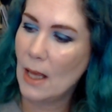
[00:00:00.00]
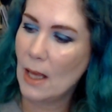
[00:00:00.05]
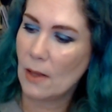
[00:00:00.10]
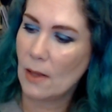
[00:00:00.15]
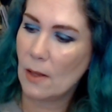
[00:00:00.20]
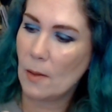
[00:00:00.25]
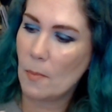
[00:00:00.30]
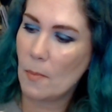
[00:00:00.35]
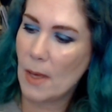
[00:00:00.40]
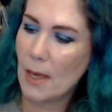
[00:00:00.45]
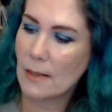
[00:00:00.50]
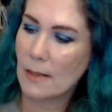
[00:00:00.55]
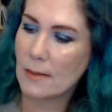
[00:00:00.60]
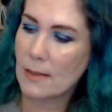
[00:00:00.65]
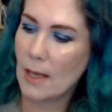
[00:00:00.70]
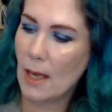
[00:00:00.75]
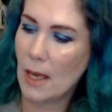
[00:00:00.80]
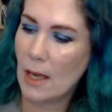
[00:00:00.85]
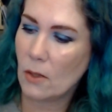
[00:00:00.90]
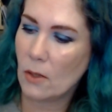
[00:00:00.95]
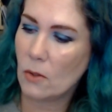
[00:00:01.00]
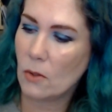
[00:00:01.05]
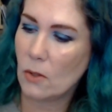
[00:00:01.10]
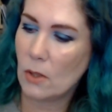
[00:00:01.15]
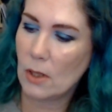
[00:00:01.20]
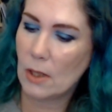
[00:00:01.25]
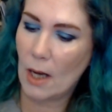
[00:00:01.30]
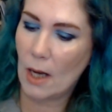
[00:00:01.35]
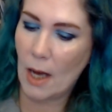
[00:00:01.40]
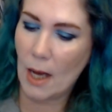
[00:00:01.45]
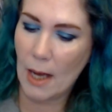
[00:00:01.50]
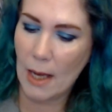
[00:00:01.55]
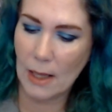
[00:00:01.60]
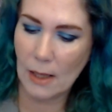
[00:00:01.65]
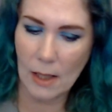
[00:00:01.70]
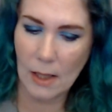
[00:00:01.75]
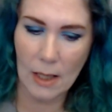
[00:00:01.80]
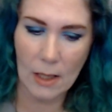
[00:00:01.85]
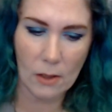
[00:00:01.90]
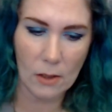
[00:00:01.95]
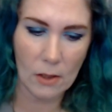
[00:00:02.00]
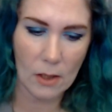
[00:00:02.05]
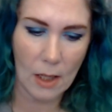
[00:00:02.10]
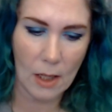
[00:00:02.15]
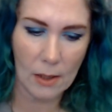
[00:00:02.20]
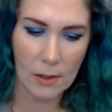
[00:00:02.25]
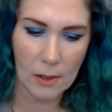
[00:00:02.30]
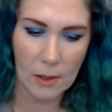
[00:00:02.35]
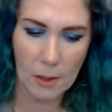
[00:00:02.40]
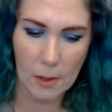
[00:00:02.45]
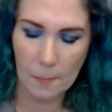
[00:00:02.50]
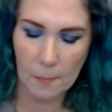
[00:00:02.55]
that makes a good eyeliner color.